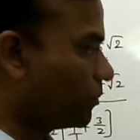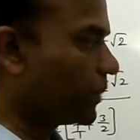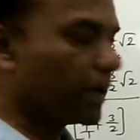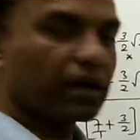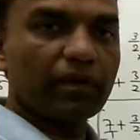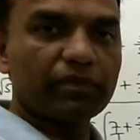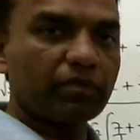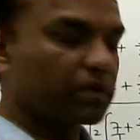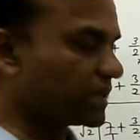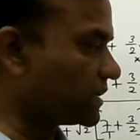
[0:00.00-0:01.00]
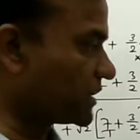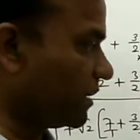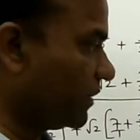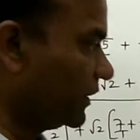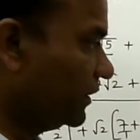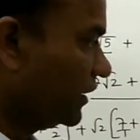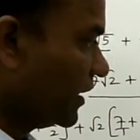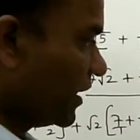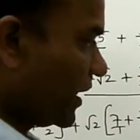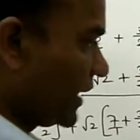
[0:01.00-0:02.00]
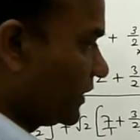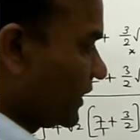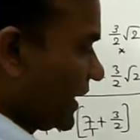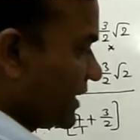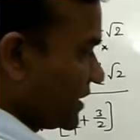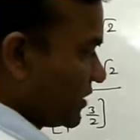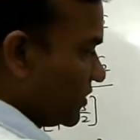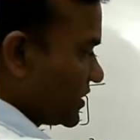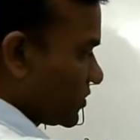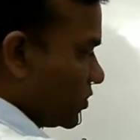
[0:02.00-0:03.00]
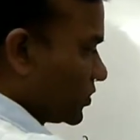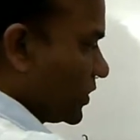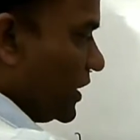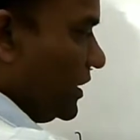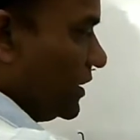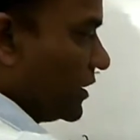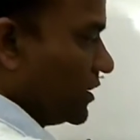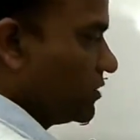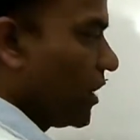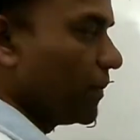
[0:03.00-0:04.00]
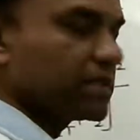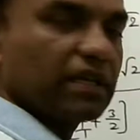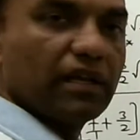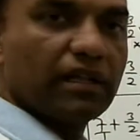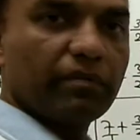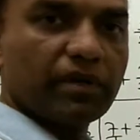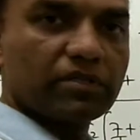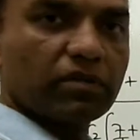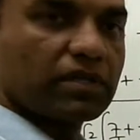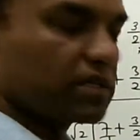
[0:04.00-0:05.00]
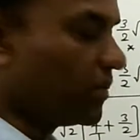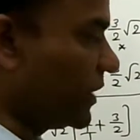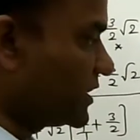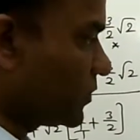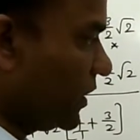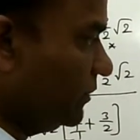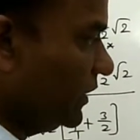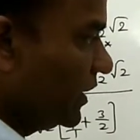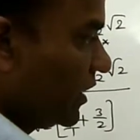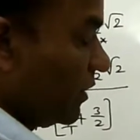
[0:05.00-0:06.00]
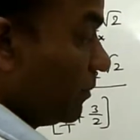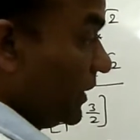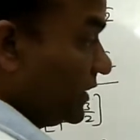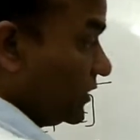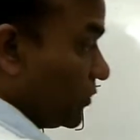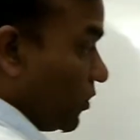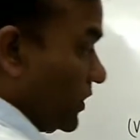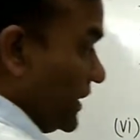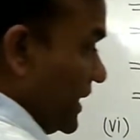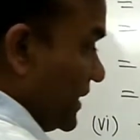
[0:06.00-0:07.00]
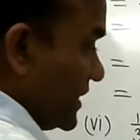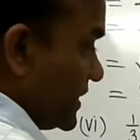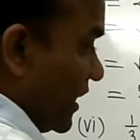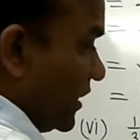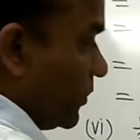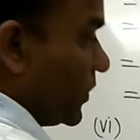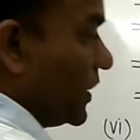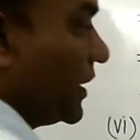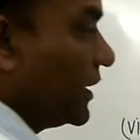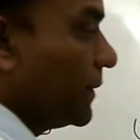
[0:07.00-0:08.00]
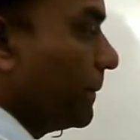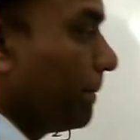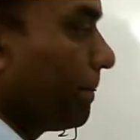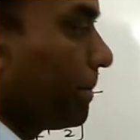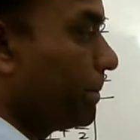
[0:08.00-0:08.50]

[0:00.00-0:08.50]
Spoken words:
pair of numbers are given, and like this root 3 you have a single number, so this is the mixed form. But 48 is not